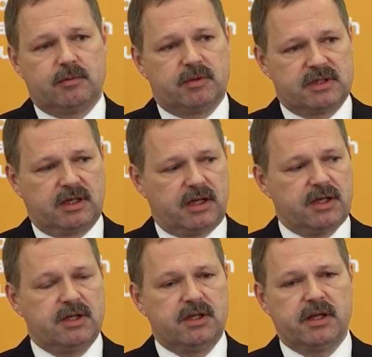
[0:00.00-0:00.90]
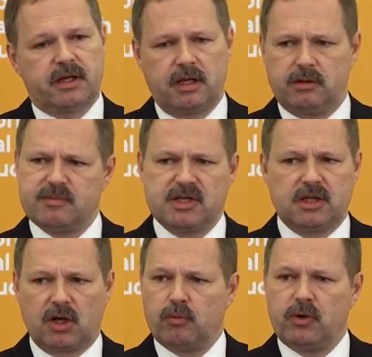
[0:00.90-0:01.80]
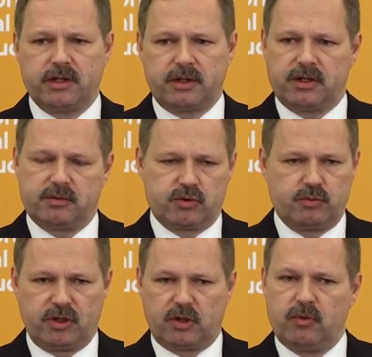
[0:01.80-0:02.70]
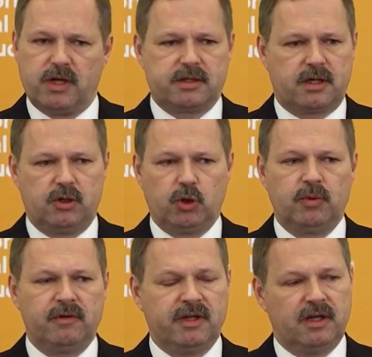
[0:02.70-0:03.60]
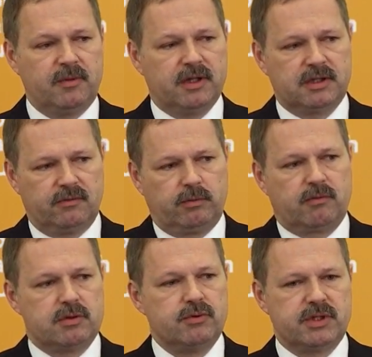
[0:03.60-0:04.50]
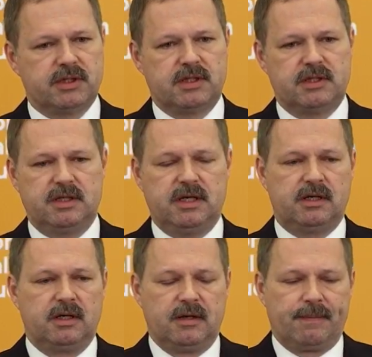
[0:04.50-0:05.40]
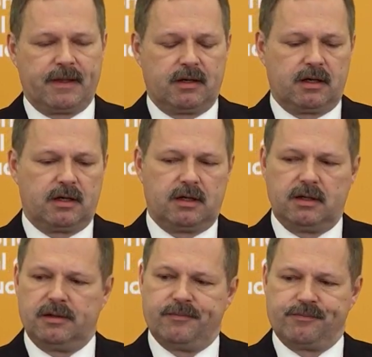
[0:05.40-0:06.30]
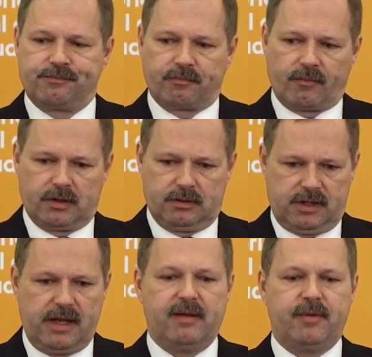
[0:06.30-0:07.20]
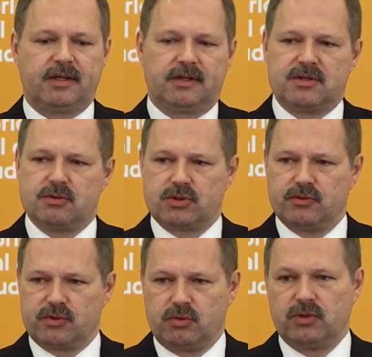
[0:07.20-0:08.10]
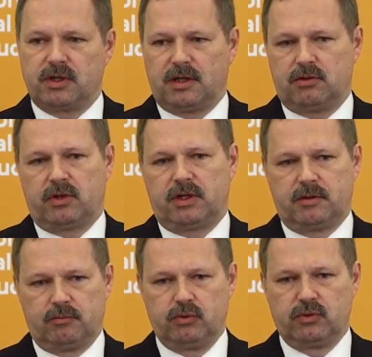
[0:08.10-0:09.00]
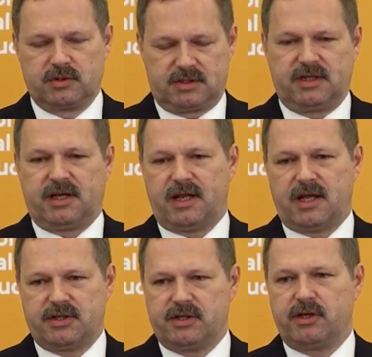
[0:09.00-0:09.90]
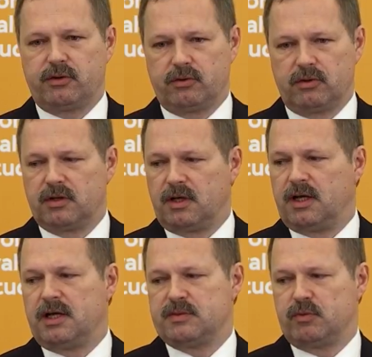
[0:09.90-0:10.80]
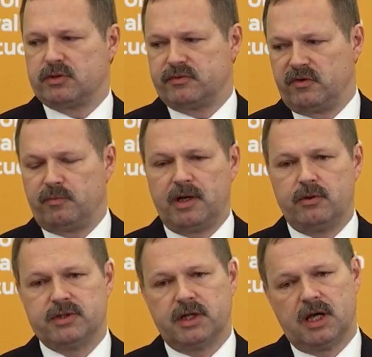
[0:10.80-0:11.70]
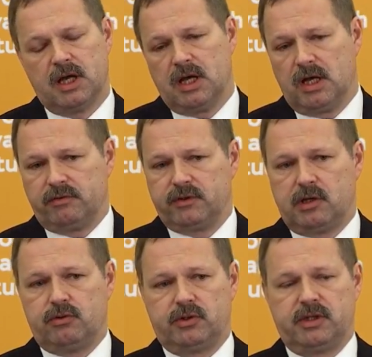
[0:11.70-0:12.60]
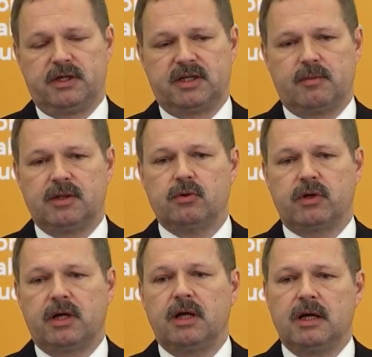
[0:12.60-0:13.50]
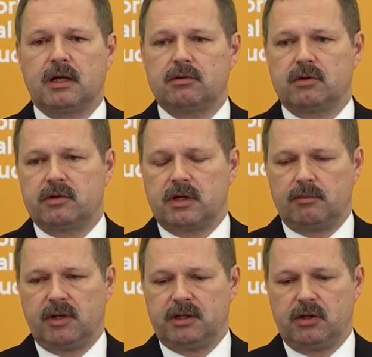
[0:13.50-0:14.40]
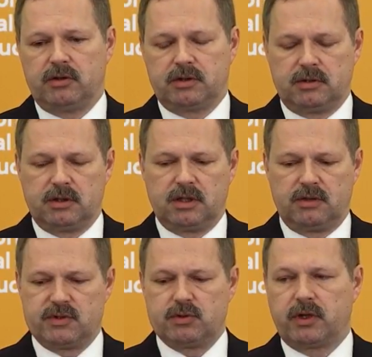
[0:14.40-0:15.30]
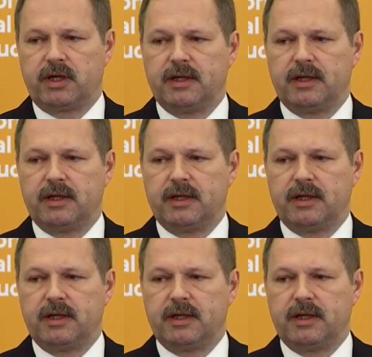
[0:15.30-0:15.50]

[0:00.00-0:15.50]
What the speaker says: issues. First, it's batteries, and maybe batteries or fuel elements. In any case, these are the elements of an aerial vehicle that would be preserving, keeping energy